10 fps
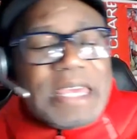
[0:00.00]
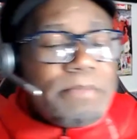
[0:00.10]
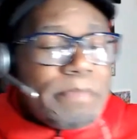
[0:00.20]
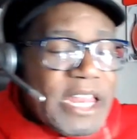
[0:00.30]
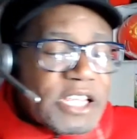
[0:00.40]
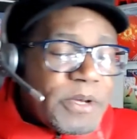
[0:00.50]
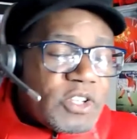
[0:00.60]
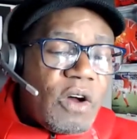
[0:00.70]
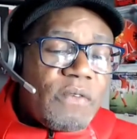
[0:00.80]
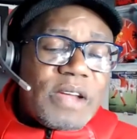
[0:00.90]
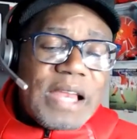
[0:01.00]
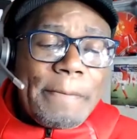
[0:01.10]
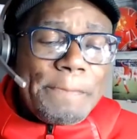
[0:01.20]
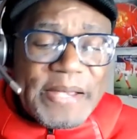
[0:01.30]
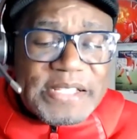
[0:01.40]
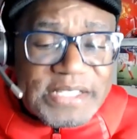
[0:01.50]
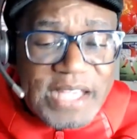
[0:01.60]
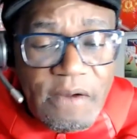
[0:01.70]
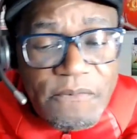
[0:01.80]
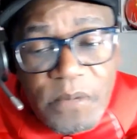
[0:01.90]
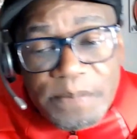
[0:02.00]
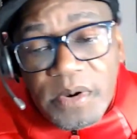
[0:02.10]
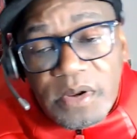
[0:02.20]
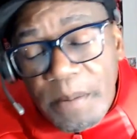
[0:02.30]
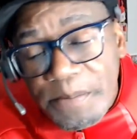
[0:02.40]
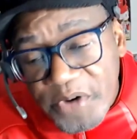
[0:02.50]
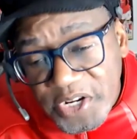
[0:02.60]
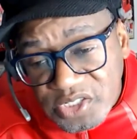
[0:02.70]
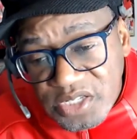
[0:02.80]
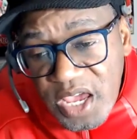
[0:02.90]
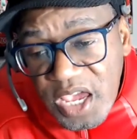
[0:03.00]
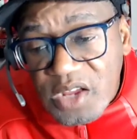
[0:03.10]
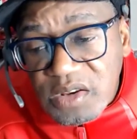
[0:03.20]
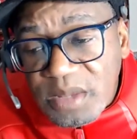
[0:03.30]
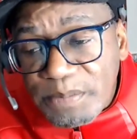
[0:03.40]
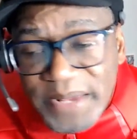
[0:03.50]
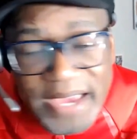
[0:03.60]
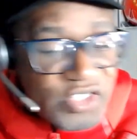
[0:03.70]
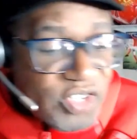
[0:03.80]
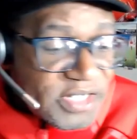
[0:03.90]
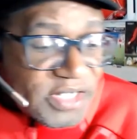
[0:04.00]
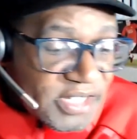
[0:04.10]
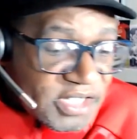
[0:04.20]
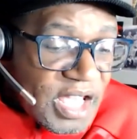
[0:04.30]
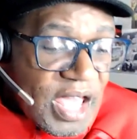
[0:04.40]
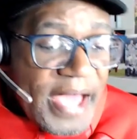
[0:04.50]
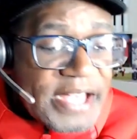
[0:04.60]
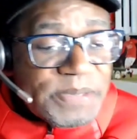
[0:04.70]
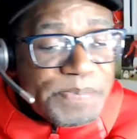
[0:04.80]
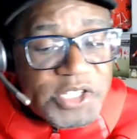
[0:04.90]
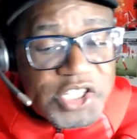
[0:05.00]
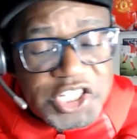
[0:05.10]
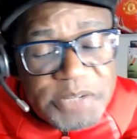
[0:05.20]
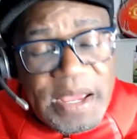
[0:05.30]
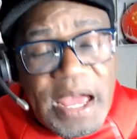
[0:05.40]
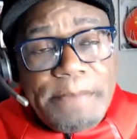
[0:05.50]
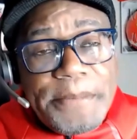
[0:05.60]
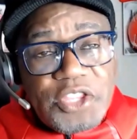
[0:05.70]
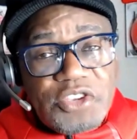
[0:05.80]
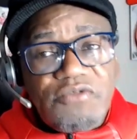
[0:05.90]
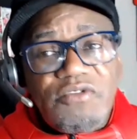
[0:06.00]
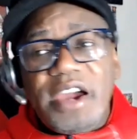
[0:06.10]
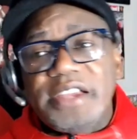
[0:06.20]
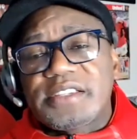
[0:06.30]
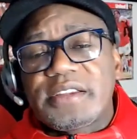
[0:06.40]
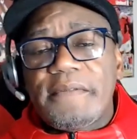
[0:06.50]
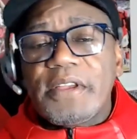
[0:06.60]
in management of club business and football operations, including player transactions and sponsorship and media rights.